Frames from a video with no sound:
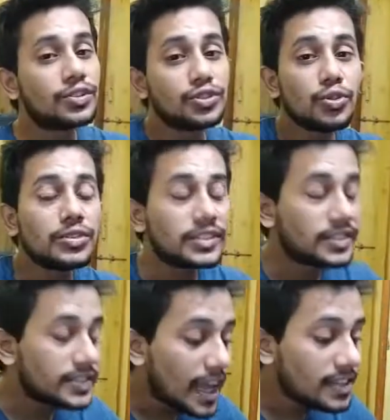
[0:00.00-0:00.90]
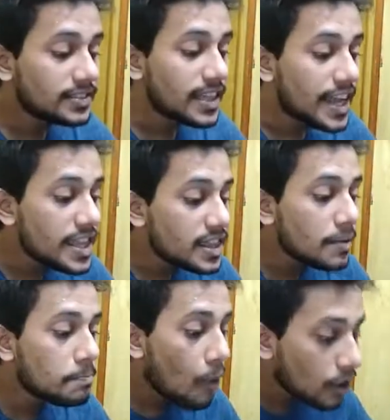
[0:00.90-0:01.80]
So the cells in the
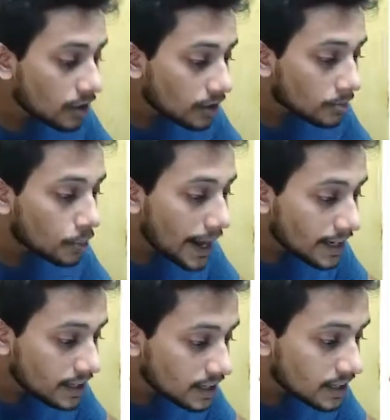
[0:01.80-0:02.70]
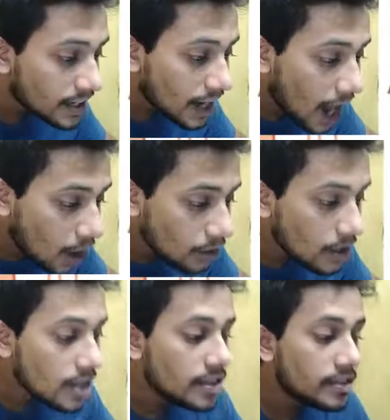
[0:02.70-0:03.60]
bottom right here, now
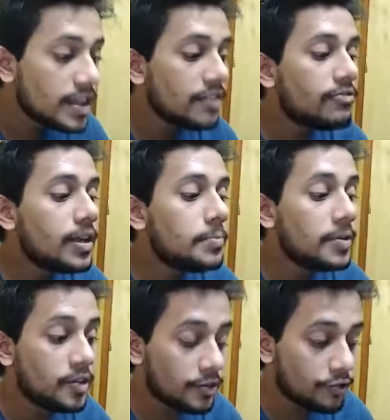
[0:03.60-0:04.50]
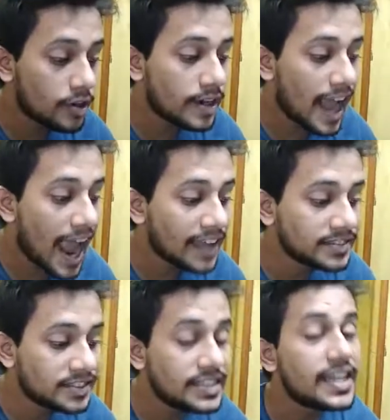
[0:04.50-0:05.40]
they will be referred
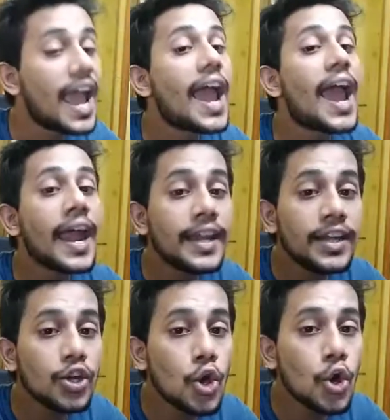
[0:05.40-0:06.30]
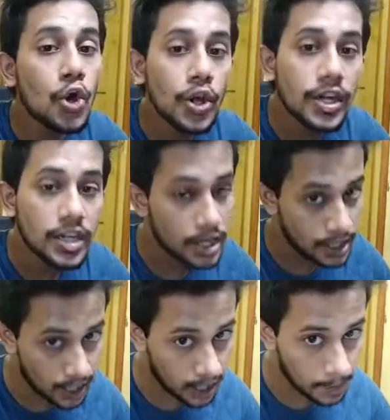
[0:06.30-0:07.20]
as the
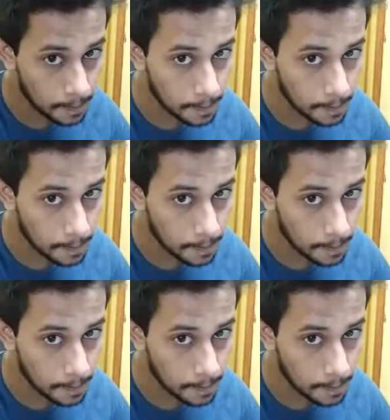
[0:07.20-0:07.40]
endoderm.